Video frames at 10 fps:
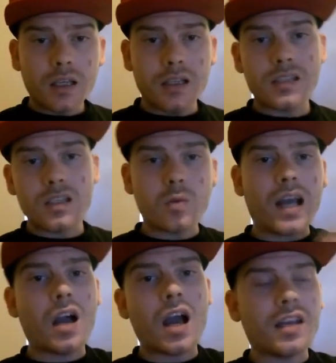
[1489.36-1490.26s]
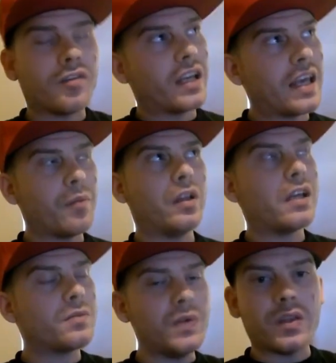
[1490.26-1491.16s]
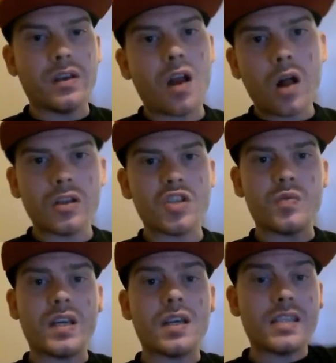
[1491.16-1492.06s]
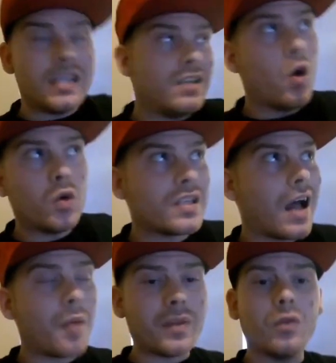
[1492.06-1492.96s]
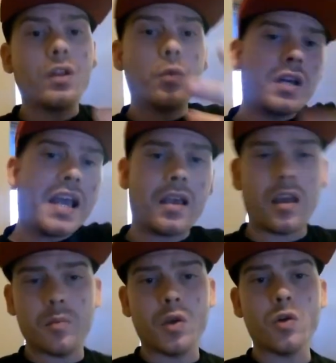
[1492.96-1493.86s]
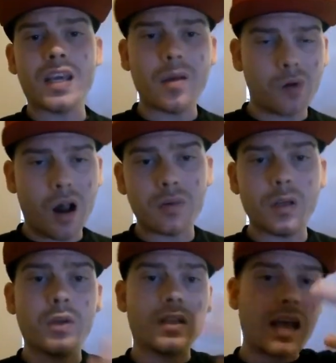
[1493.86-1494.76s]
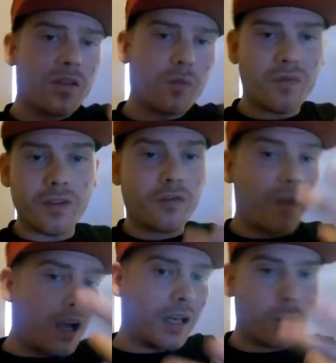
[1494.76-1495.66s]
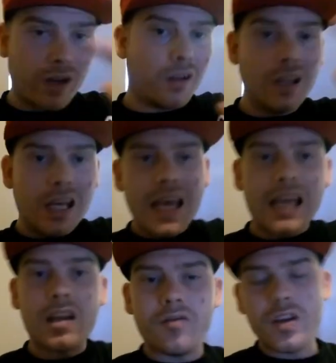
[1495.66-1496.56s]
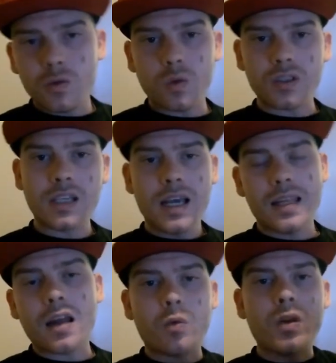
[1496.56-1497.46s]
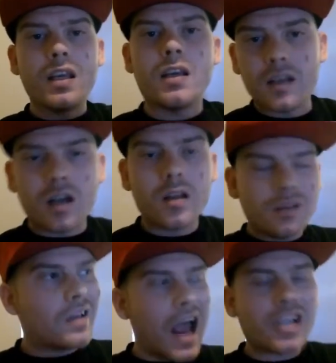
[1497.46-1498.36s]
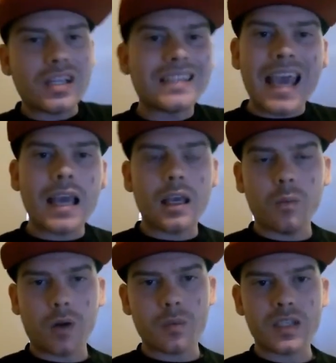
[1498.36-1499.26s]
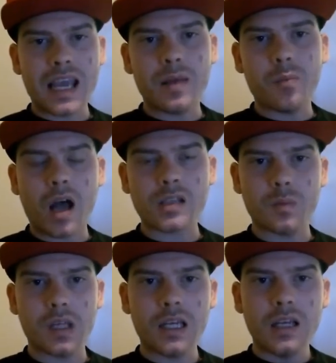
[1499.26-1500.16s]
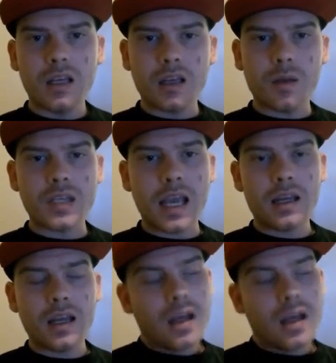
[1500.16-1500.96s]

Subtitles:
This is why God even blessed me with the knowledge, is because he knows that I'm the only one that can communicate properly with the other, the fucking real individuals that are really going to actually take in what I'm saying, possibly. You know what I'm saying?